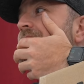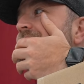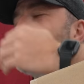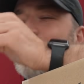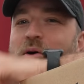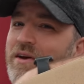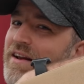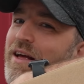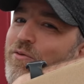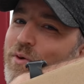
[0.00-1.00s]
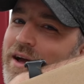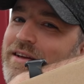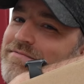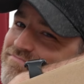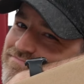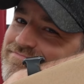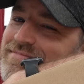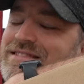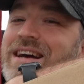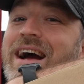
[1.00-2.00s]
It's all about getting that right,
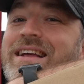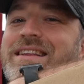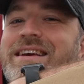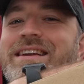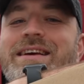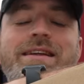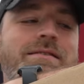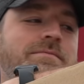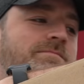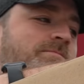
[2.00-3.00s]
dialing it in.